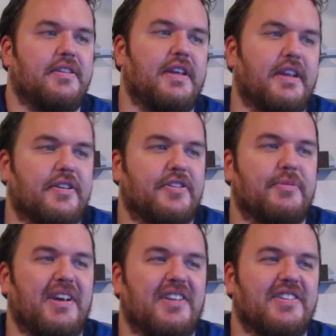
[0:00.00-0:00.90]
Dedeker
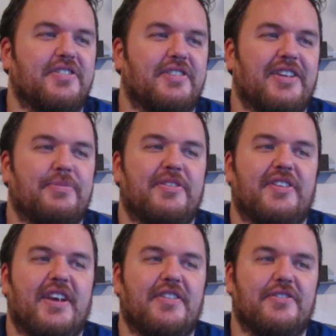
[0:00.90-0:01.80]
smiled and grasped his
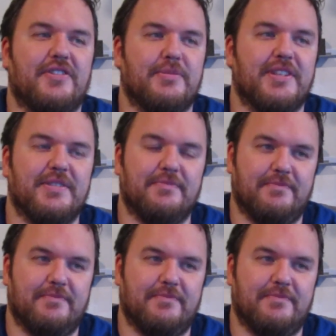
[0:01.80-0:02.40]
hand firmly.